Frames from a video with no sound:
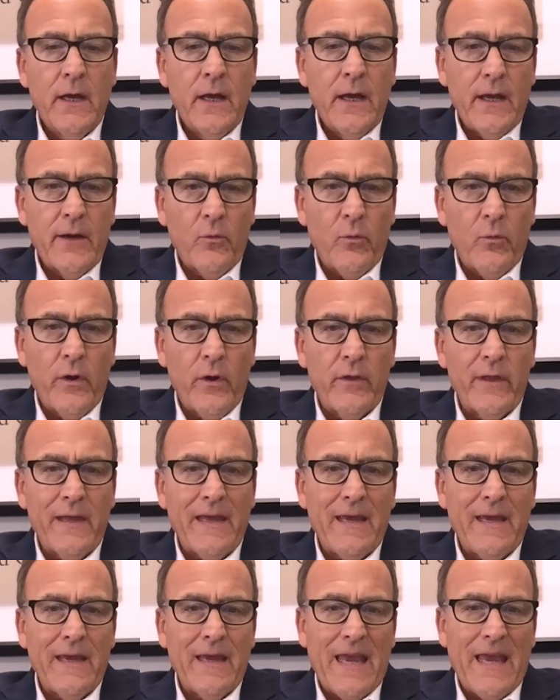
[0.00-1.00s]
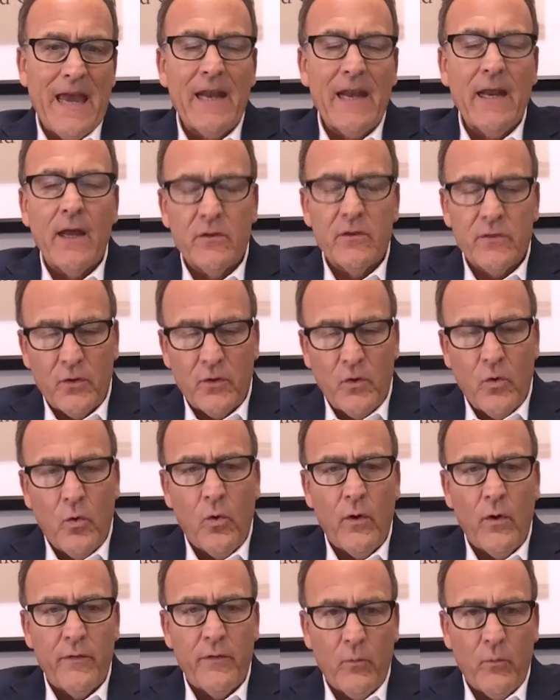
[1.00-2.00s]
in really getting at the
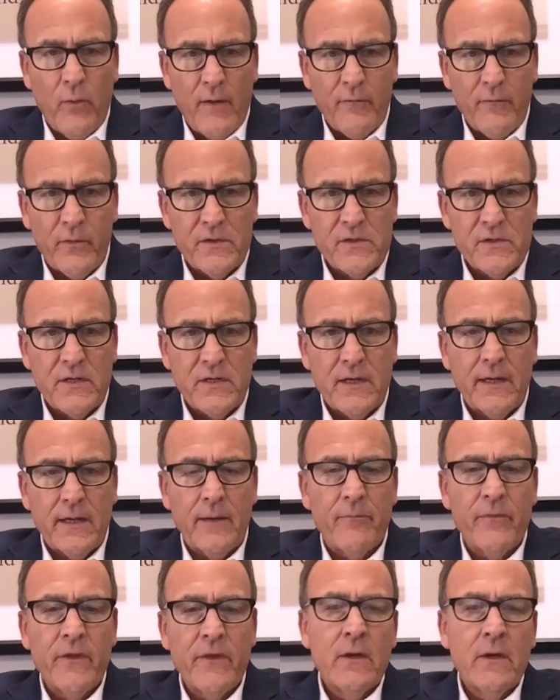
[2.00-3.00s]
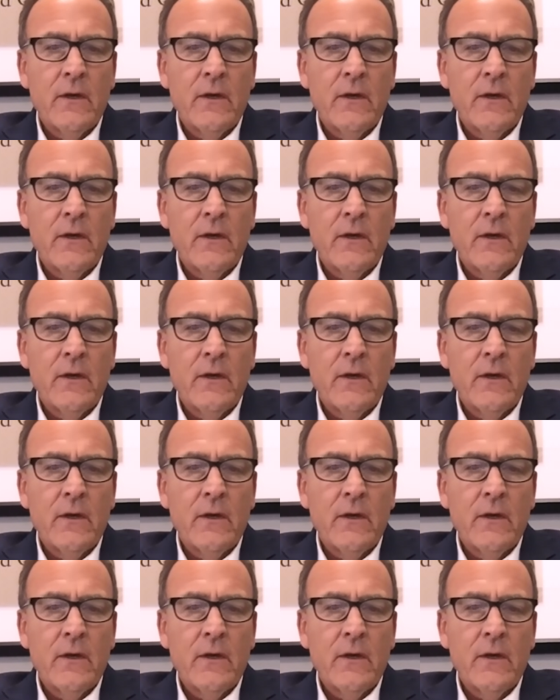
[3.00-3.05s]
core of the referencing,